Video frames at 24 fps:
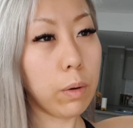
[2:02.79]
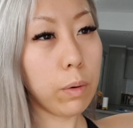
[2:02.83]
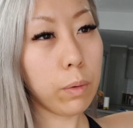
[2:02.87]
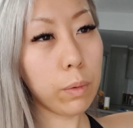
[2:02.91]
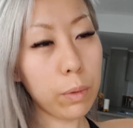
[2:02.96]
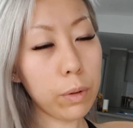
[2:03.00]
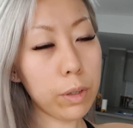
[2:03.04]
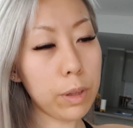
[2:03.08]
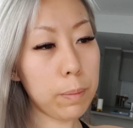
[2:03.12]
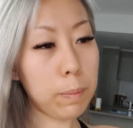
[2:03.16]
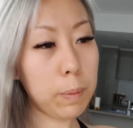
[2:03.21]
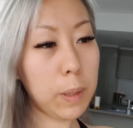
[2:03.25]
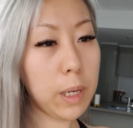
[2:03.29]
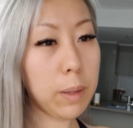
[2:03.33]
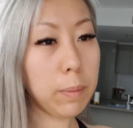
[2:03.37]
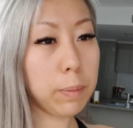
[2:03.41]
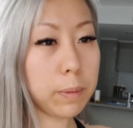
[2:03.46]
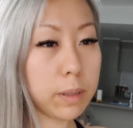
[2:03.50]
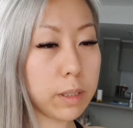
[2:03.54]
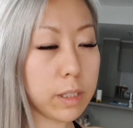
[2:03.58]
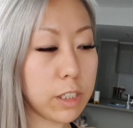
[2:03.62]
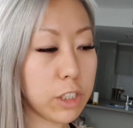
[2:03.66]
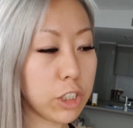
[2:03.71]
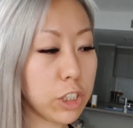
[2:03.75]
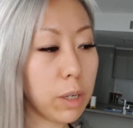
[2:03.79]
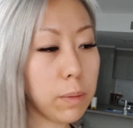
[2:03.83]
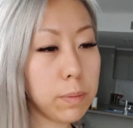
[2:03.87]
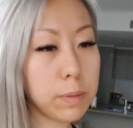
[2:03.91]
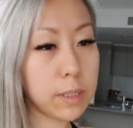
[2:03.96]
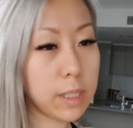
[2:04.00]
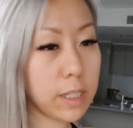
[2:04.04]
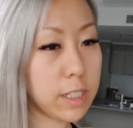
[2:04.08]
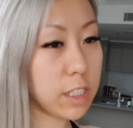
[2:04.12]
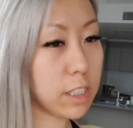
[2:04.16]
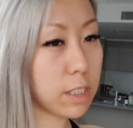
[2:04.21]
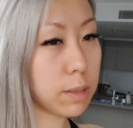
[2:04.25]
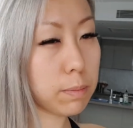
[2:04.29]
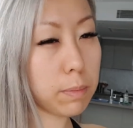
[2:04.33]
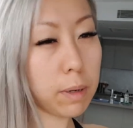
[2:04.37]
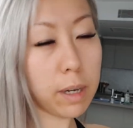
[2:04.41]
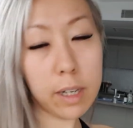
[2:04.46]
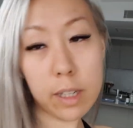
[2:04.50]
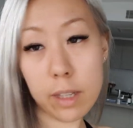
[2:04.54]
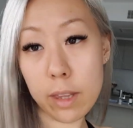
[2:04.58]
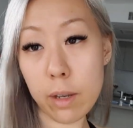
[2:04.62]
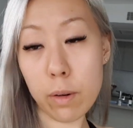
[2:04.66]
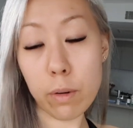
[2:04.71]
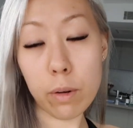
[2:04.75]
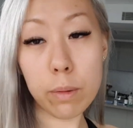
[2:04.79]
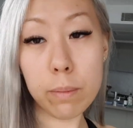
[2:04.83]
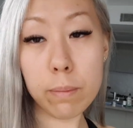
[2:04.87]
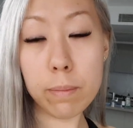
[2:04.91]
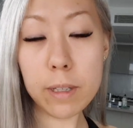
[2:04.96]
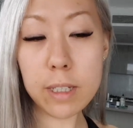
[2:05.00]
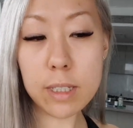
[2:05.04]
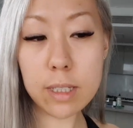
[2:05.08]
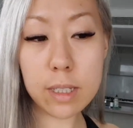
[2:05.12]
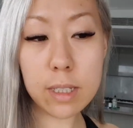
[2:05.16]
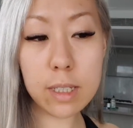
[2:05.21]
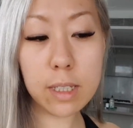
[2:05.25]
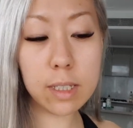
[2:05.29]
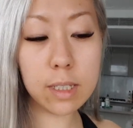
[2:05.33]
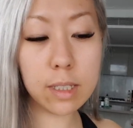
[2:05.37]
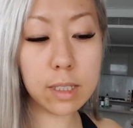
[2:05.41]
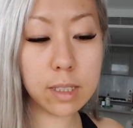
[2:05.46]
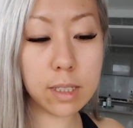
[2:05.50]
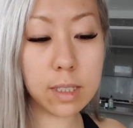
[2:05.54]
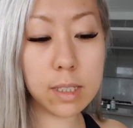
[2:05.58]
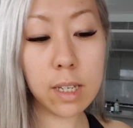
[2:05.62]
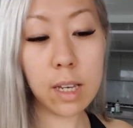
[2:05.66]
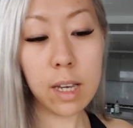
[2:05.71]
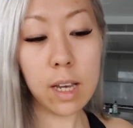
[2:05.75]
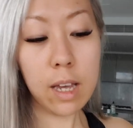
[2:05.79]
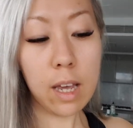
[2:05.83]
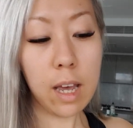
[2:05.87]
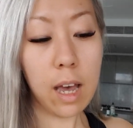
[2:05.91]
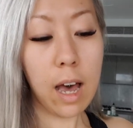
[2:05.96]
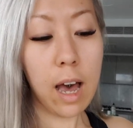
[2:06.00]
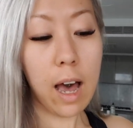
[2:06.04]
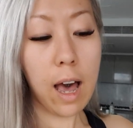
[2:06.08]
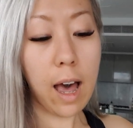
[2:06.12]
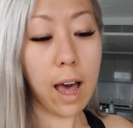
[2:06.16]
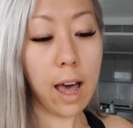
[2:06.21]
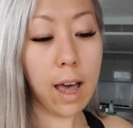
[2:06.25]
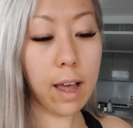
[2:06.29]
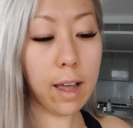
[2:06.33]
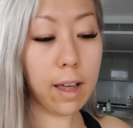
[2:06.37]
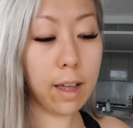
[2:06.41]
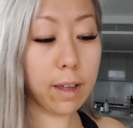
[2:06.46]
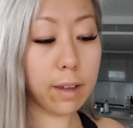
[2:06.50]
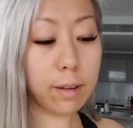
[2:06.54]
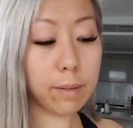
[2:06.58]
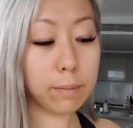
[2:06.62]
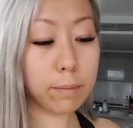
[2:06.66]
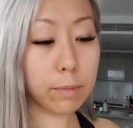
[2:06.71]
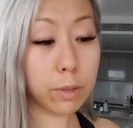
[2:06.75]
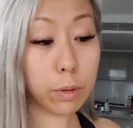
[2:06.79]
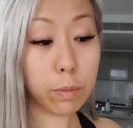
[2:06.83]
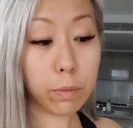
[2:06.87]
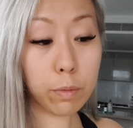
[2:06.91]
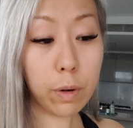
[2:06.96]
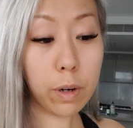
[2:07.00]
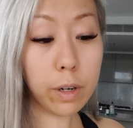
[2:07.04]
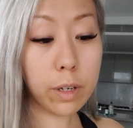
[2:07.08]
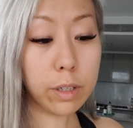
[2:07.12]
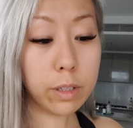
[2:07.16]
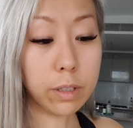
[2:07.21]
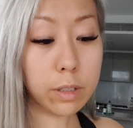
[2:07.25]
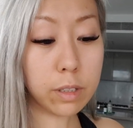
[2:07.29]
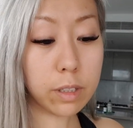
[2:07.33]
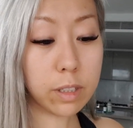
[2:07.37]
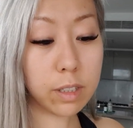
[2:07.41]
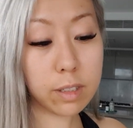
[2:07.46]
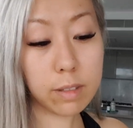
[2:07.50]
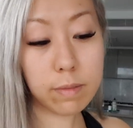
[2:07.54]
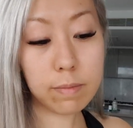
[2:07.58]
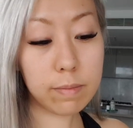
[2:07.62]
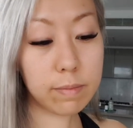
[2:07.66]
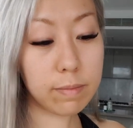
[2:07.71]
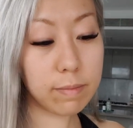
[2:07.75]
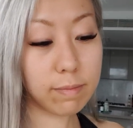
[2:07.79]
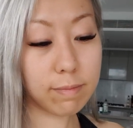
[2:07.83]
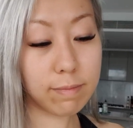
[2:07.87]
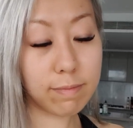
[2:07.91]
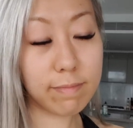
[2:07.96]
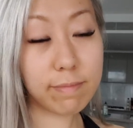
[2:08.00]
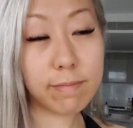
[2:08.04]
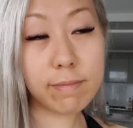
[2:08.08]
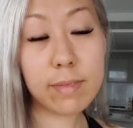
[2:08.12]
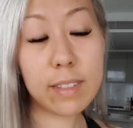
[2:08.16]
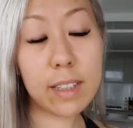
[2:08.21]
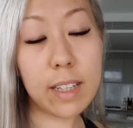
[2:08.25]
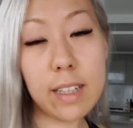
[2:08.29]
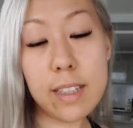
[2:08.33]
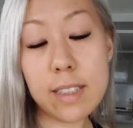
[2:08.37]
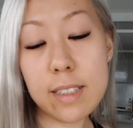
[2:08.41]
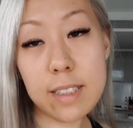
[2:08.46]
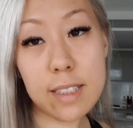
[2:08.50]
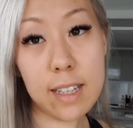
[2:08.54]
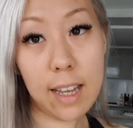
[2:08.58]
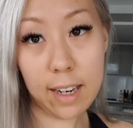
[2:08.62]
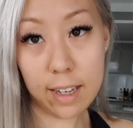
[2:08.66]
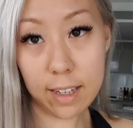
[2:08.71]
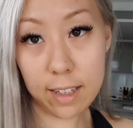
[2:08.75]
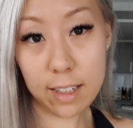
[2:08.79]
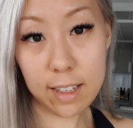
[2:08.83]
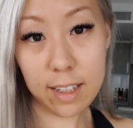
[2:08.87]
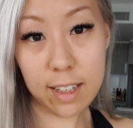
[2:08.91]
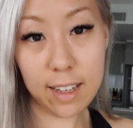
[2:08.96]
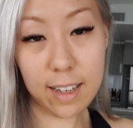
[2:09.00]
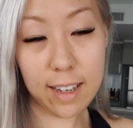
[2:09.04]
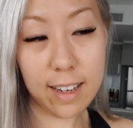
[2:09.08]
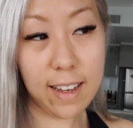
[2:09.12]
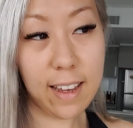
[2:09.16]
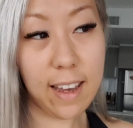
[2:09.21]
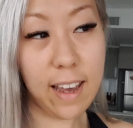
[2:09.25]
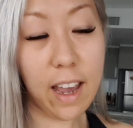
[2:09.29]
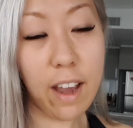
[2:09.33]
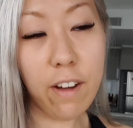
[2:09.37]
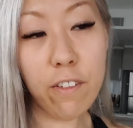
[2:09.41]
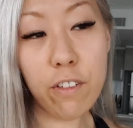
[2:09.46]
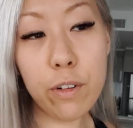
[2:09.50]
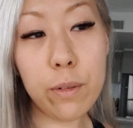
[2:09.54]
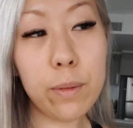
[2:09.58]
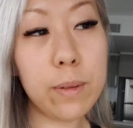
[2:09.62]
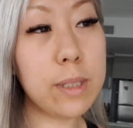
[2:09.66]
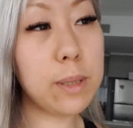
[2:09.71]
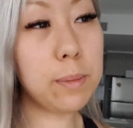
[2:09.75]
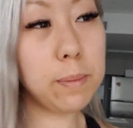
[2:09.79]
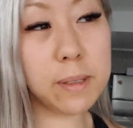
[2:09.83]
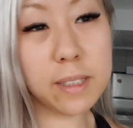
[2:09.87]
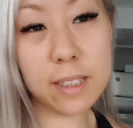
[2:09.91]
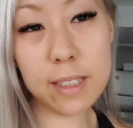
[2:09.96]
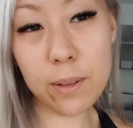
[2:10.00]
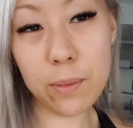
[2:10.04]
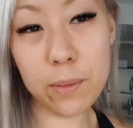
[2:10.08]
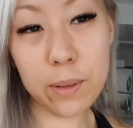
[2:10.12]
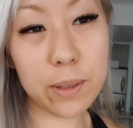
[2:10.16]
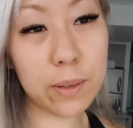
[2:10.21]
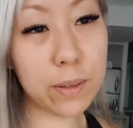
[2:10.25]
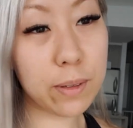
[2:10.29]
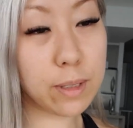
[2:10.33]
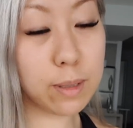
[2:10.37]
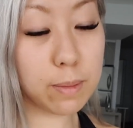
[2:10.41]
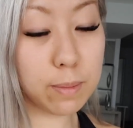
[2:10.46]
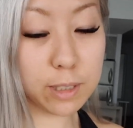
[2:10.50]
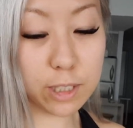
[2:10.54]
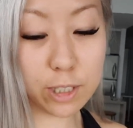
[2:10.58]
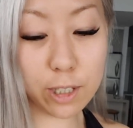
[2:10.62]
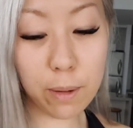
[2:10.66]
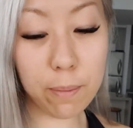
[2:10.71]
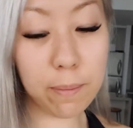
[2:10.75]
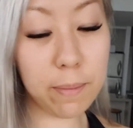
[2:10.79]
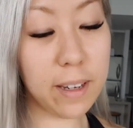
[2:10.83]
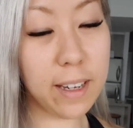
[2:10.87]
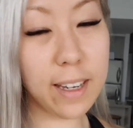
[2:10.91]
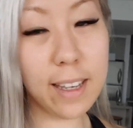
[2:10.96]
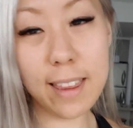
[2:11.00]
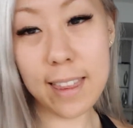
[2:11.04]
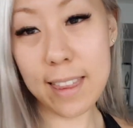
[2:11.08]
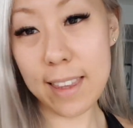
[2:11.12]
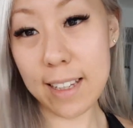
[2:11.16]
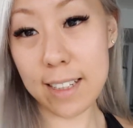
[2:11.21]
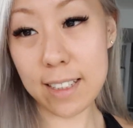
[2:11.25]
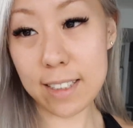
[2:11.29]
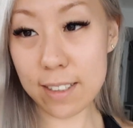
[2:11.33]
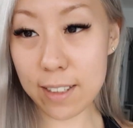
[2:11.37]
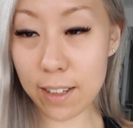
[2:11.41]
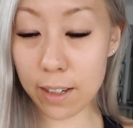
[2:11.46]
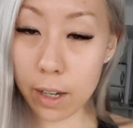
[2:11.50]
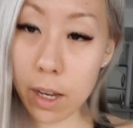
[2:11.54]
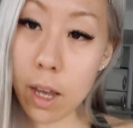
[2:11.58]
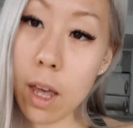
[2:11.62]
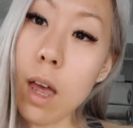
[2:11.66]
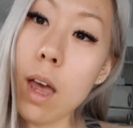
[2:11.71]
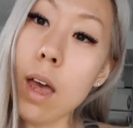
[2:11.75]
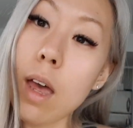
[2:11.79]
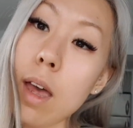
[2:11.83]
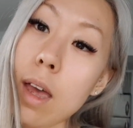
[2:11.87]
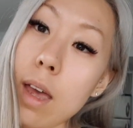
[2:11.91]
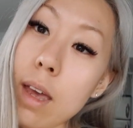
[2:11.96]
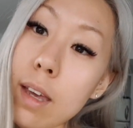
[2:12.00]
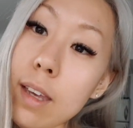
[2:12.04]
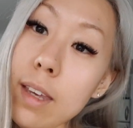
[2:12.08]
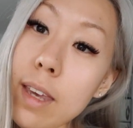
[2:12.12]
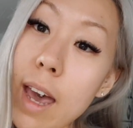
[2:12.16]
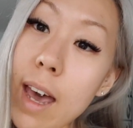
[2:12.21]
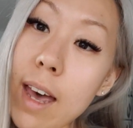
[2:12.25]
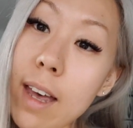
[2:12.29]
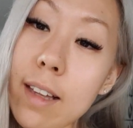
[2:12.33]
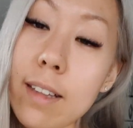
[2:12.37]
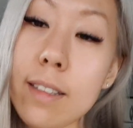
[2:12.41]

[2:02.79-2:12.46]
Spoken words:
all the people in the shops, they're just minding their own business. The roads, insanity. Everyone's busy with Christmas shopping and things, so yeah.